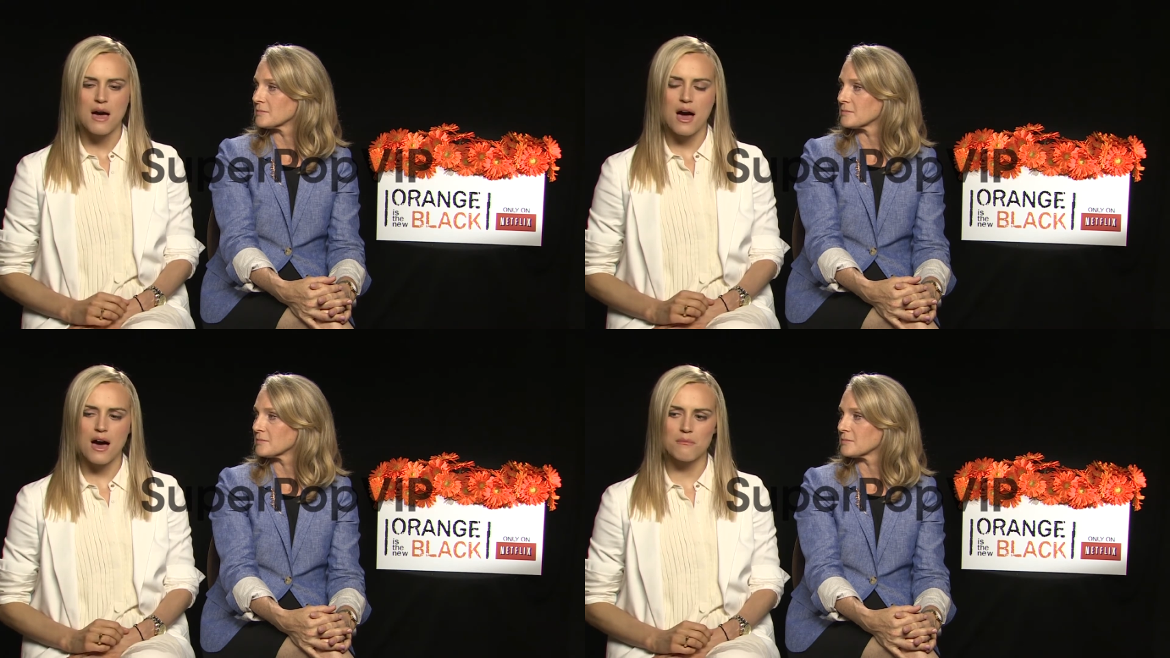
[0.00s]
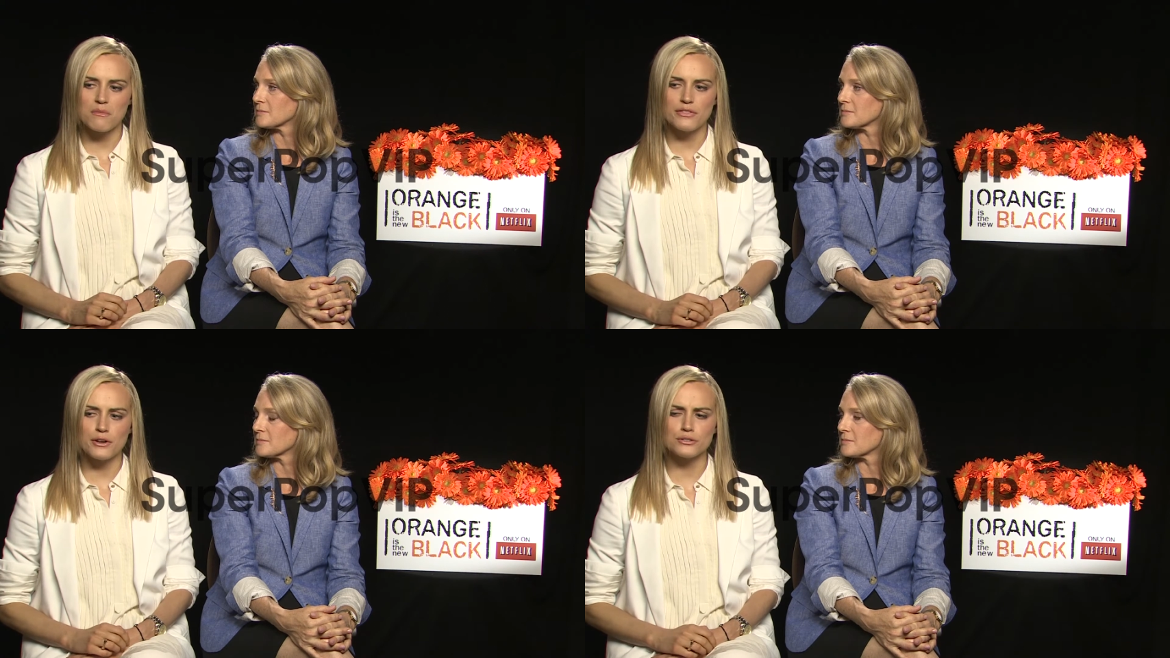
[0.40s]
Speaker 1: Um,
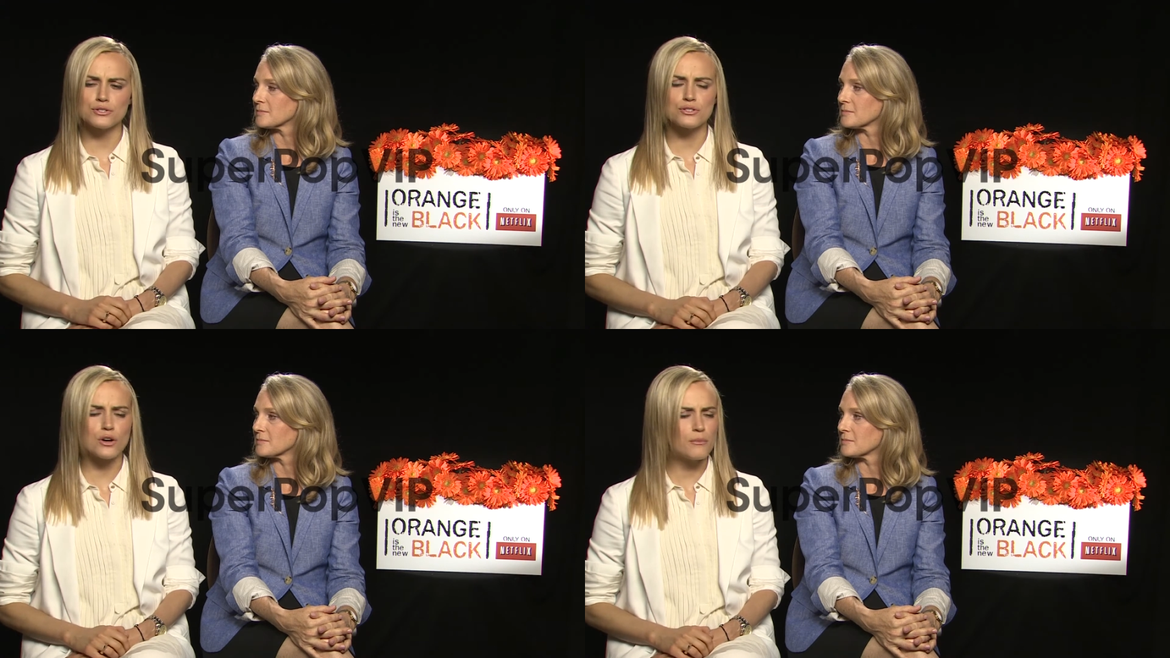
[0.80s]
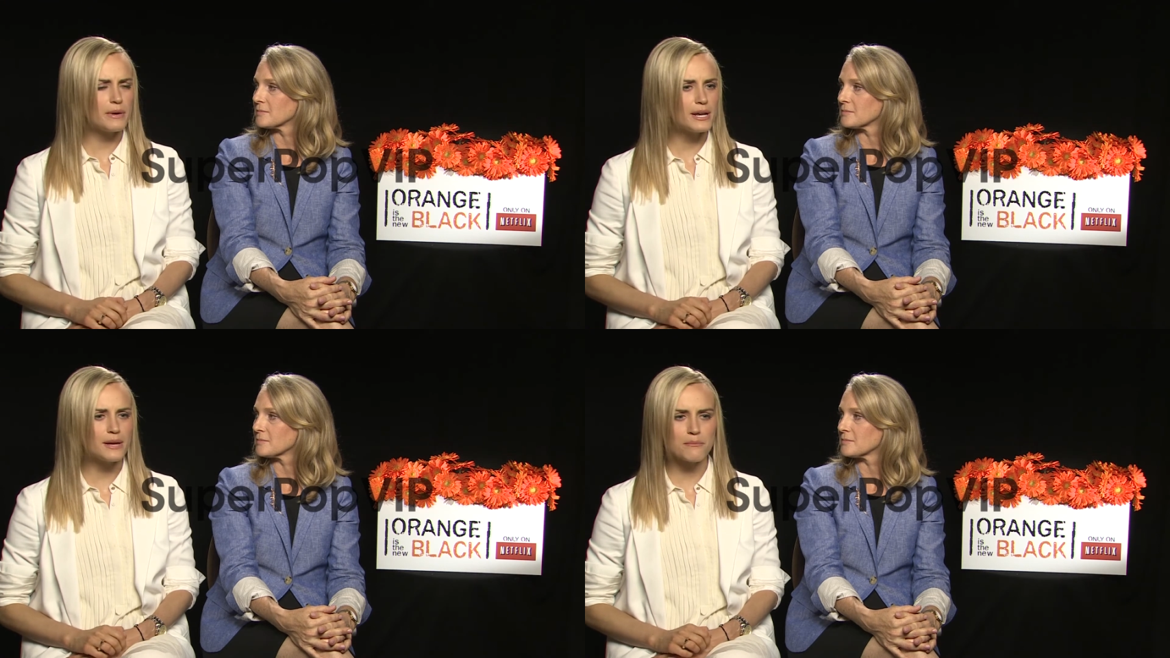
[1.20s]
there are so
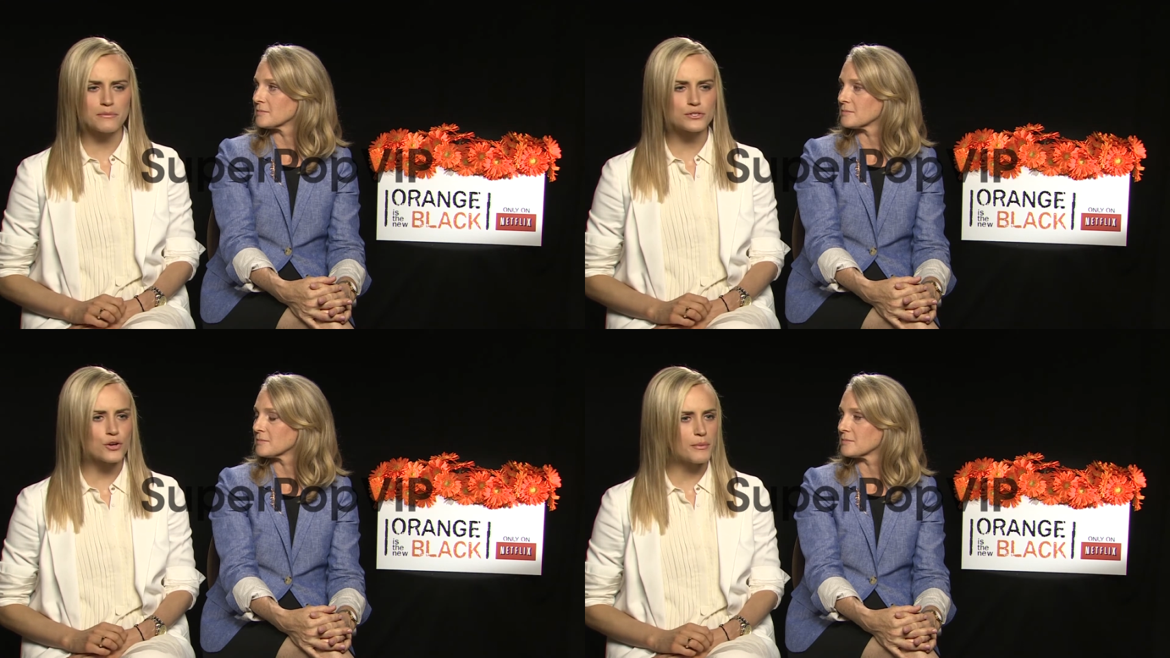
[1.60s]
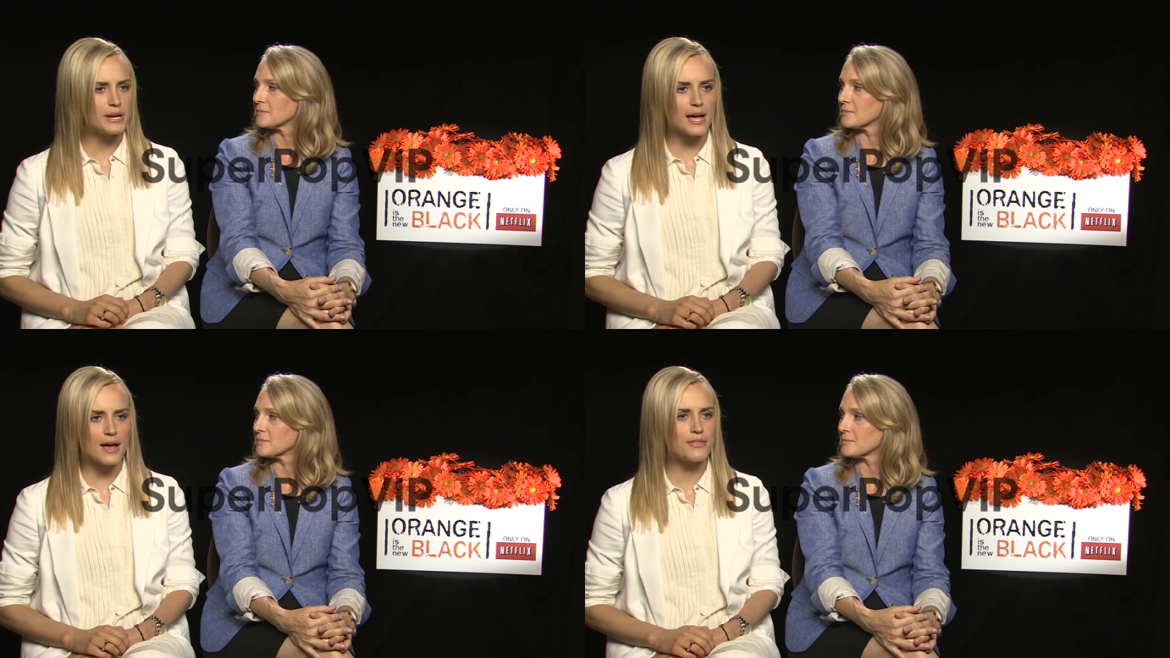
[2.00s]
many, so many.